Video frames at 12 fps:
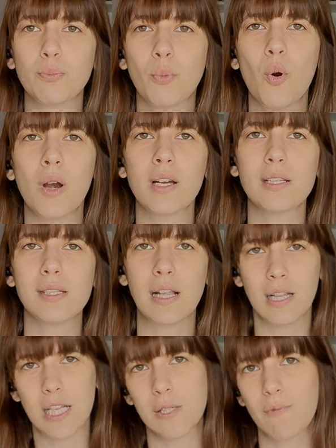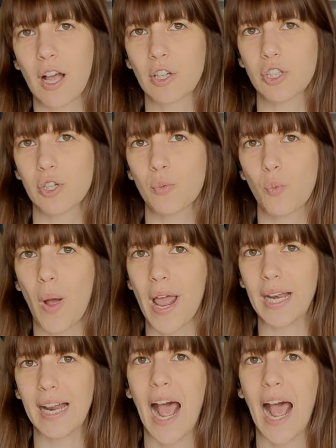more satisfaction when